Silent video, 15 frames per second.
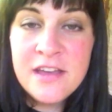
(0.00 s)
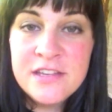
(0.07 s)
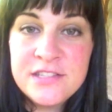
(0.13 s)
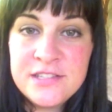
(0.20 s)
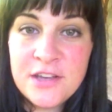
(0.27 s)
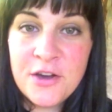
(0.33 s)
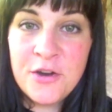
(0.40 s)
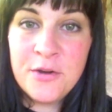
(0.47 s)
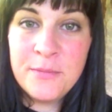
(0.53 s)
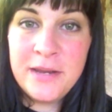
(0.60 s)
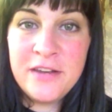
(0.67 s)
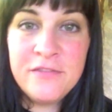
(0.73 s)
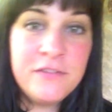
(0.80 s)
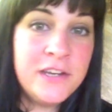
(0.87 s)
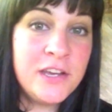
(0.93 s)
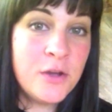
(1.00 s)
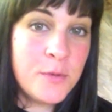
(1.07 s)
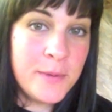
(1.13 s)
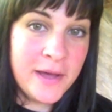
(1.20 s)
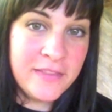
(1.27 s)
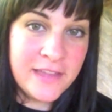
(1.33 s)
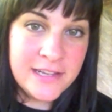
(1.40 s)
So I made a video
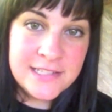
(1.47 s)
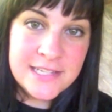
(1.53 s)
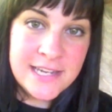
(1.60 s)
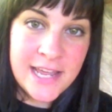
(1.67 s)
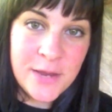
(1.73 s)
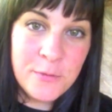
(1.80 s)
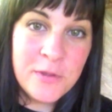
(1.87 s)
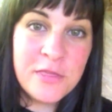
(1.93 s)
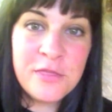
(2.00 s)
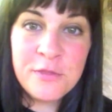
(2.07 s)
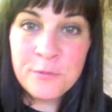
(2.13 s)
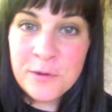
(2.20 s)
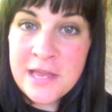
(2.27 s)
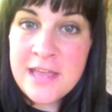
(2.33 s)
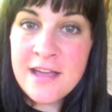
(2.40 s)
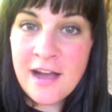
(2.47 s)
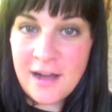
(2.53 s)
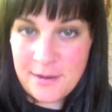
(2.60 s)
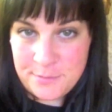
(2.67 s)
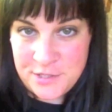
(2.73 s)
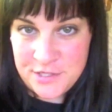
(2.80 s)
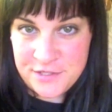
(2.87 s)
about that today with three
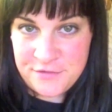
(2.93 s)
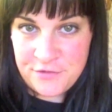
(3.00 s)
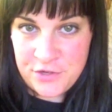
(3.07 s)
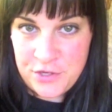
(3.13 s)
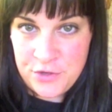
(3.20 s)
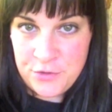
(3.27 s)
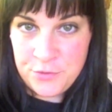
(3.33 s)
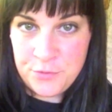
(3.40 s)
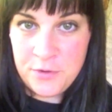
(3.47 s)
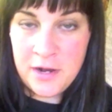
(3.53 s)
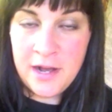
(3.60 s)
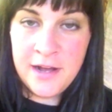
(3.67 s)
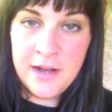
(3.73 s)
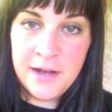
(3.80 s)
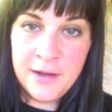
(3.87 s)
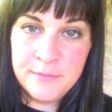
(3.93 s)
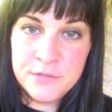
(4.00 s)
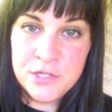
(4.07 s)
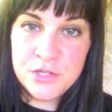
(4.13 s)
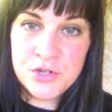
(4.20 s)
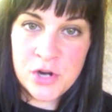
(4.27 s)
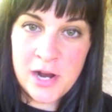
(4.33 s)
options for you um,
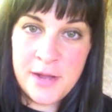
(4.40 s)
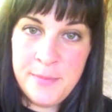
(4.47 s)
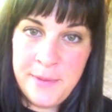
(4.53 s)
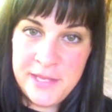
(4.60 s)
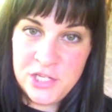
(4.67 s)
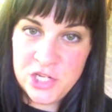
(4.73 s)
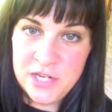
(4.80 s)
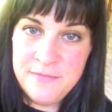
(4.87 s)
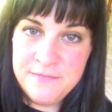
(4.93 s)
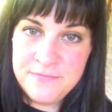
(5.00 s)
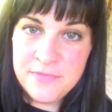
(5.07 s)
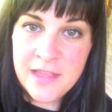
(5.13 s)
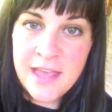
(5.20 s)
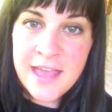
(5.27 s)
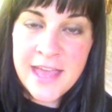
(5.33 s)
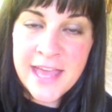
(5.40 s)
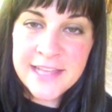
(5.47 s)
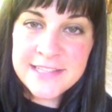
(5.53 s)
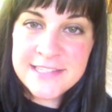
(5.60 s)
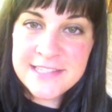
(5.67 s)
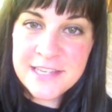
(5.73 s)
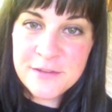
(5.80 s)
to try pigeon
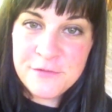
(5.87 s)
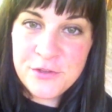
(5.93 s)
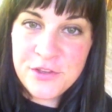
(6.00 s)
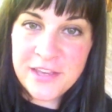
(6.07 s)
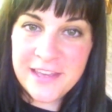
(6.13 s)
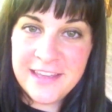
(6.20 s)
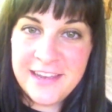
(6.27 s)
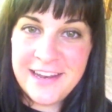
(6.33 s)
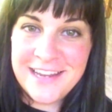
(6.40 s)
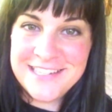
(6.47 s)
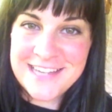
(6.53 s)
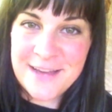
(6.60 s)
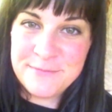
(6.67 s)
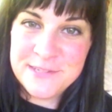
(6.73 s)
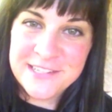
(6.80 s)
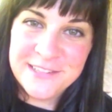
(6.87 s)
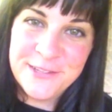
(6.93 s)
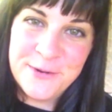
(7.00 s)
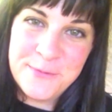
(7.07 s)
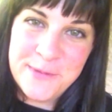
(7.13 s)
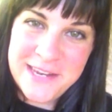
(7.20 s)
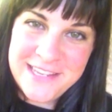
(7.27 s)
and see if you can adapt it a
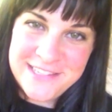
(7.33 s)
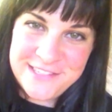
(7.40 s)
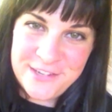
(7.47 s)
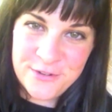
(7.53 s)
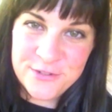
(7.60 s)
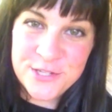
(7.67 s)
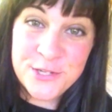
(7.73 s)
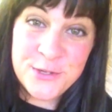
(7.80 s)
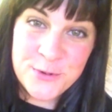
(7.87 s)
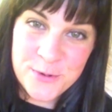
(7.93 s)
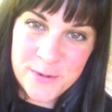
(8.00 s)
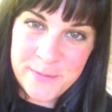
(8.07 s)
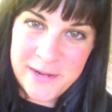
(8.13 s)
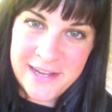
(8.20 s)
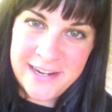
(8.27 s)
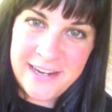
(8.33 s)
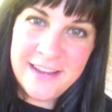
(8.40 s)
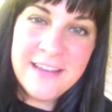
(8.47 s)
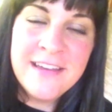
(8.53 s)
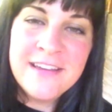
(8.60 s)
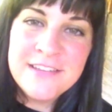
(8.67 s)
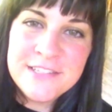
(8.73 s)
little bit easier to your
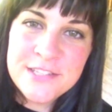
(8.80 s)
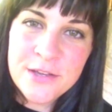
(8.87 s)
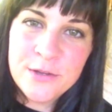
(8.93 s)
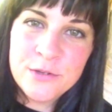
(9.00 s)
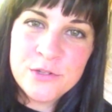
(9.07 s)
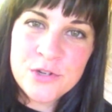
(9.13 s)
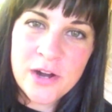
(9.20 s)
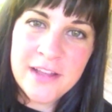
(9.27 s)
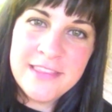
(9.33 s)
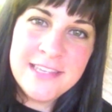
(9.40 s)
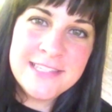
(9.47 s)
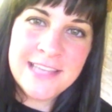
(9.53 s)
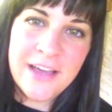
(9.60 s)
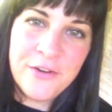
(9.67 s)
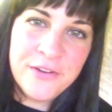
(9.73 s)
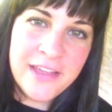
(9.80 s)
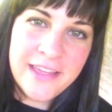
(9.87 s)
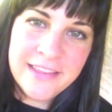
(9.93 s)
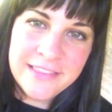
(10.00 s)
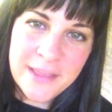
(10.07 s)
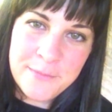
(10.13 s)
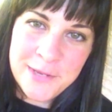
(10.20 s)
body. So try these out
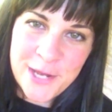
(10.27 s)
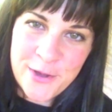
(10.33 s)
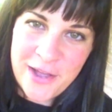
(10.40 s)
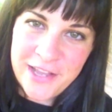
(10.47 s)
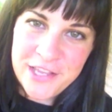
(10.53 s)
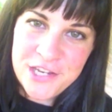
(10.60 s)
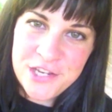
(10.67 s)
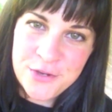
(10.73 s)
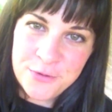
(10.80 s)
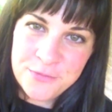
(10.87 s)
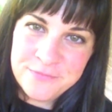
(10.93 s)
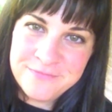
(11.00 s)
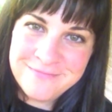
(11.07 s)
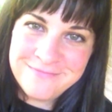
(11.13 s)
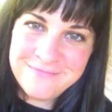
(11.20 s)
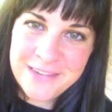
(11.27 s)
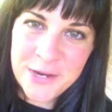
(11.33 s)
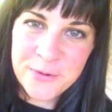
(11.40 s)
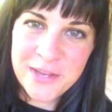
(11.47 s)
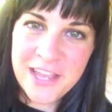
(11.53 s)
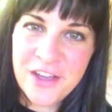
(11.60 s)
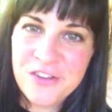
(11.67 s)
and let me know how you do.
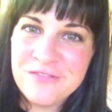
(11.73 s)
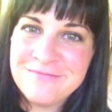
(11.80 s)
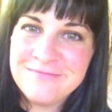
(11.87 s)
Here we go.